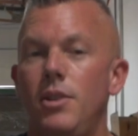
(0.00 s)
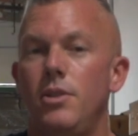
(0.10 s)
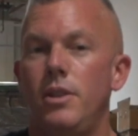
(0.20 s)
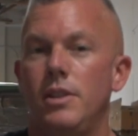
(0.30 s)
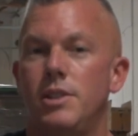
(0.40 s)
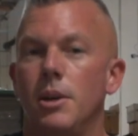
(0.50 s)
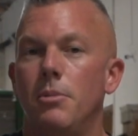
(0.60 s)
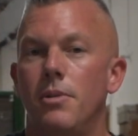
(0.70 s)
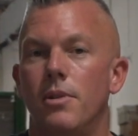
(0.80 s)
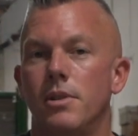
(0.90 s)
duty
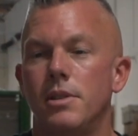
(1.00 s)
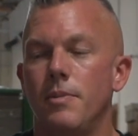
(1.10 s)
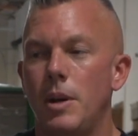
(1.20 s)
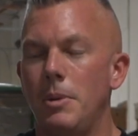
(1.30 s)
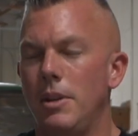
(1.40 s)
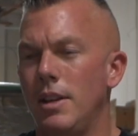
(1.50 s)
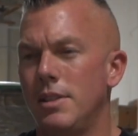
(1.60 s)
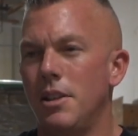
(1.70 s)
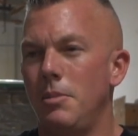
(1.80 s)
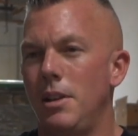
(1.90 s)
subwoofers, I mean, that's
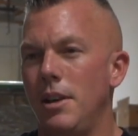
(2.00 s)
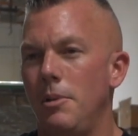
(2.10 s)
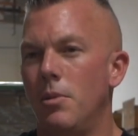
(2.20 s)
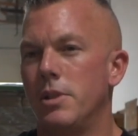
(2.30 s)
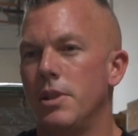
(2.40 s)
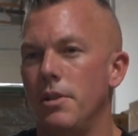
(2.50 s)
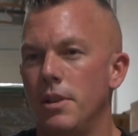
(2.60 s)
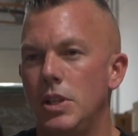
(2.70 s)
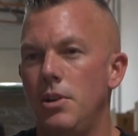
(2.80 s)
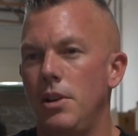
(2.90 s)
going to be like more so the
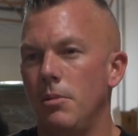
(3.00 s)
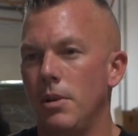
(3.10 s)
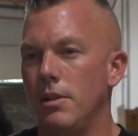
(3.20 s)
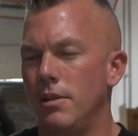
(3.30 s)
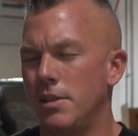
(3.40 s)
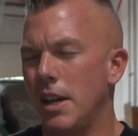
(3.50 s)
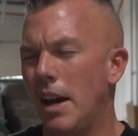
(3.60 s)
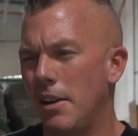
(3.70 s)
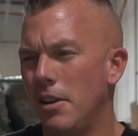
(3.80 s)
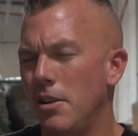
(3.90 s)
tuning, but this
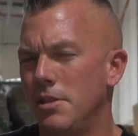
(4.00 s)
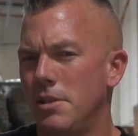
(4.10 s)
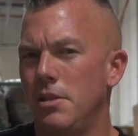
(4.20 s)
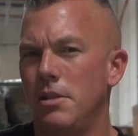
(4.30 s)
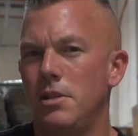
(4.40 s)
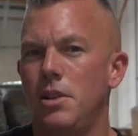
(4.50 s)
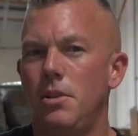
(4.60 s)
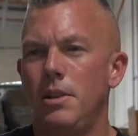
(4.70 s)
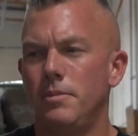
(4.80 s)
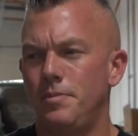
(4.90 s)
kind of goes into the
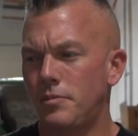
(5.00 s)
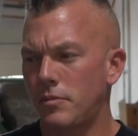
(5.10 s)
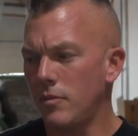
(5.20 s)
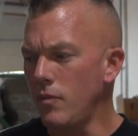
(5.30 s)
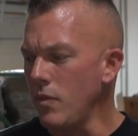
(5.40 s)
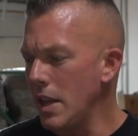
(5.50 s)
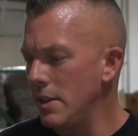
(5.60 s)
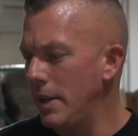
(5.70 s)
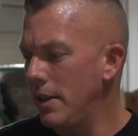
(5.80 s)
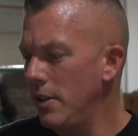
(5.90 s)
tuning,
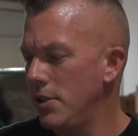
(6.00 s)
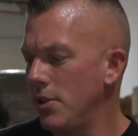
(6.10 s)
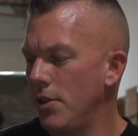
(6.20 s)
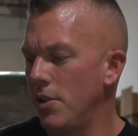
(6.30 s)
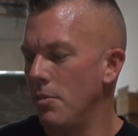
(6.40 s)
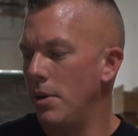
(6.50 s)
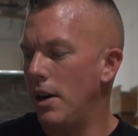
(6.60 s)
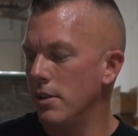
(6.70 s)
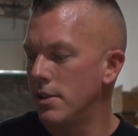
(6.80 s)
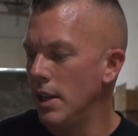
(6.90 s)
is making sure your
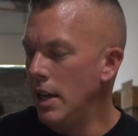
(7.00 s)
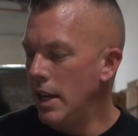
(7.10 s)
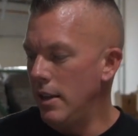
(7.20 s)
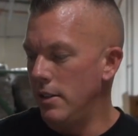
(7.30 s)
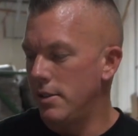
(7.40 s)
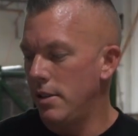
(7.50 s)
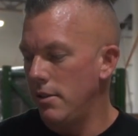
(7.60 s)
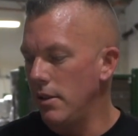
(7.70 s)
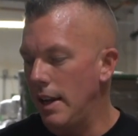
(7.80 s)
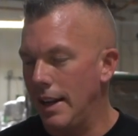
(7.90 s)
box is
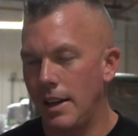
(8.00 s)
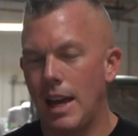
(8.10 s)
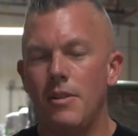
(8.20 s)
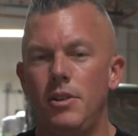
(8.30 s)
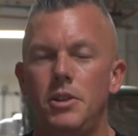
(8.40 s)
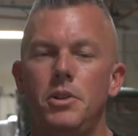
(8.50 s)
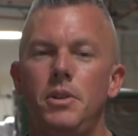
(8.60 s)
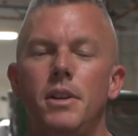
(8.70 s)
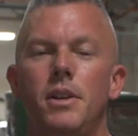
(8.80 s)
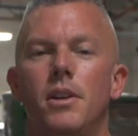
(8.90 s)
like heavy
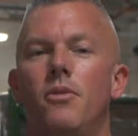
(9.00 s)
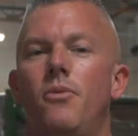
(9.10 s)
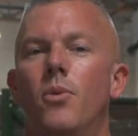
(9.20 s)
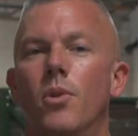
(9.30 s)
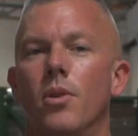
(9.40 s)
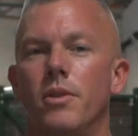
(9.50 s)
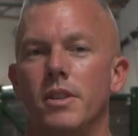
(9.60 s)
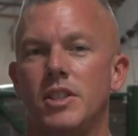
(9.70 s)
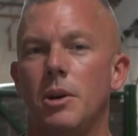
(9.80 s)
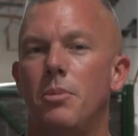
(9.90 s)
duty enough for the
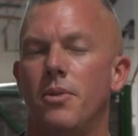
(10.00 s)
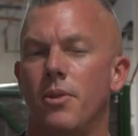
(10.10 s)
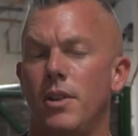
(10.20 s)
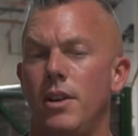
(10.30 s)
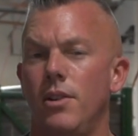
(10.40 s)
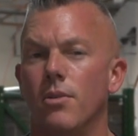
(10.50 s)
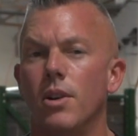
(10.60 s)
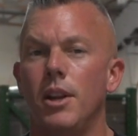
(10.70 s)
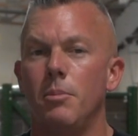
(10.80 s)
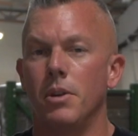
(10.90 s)
subwoofer that you're
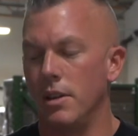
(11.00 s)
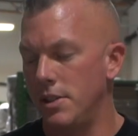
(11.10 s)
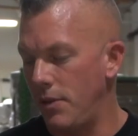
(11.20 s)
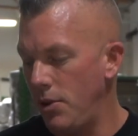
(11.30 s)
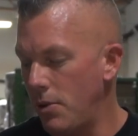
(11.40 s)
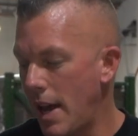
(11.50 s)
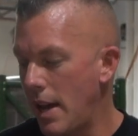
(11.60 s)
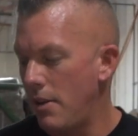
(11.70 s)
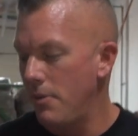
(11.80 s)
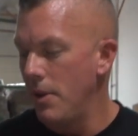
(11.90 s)
running. Because if you
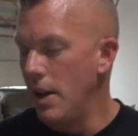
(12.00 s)
have